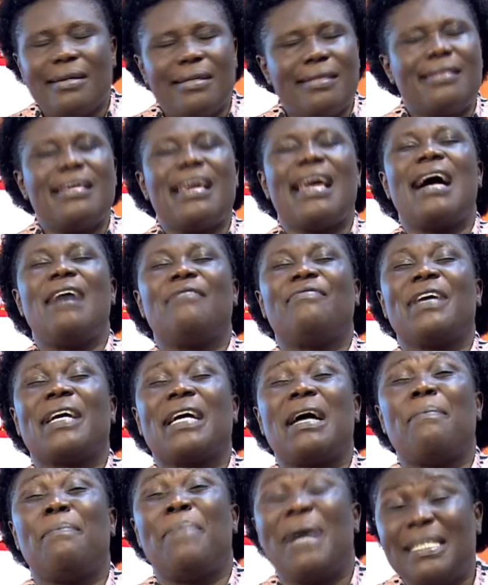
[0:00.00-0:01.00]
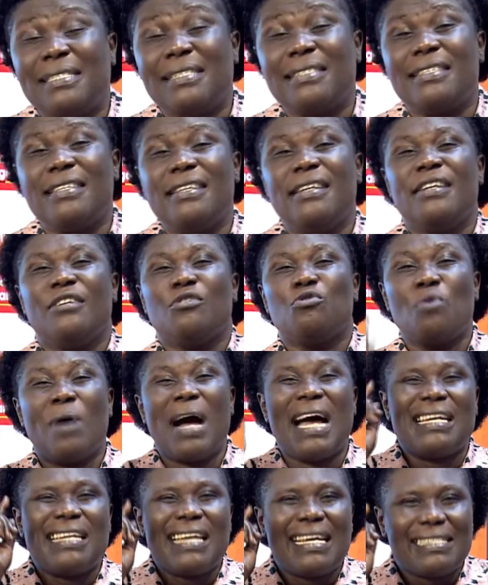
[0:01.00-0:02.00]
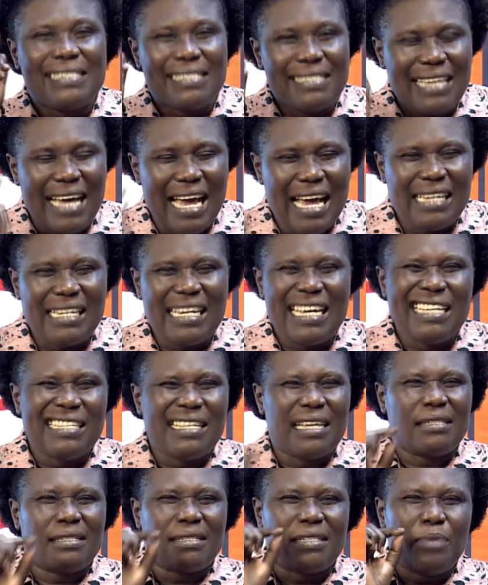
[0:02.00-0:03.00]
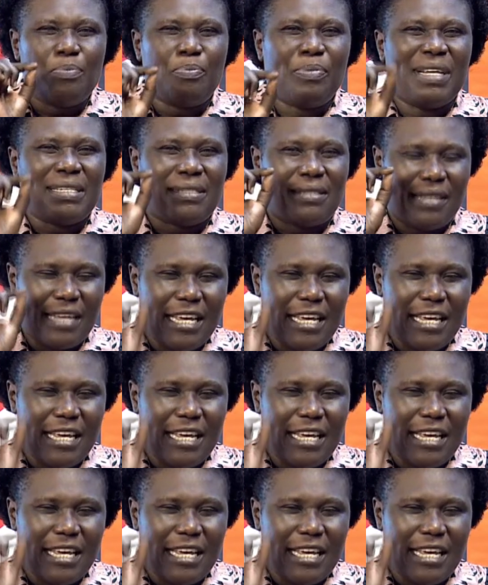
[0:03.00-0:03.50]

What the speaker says: they have a capacity to understand in the simplest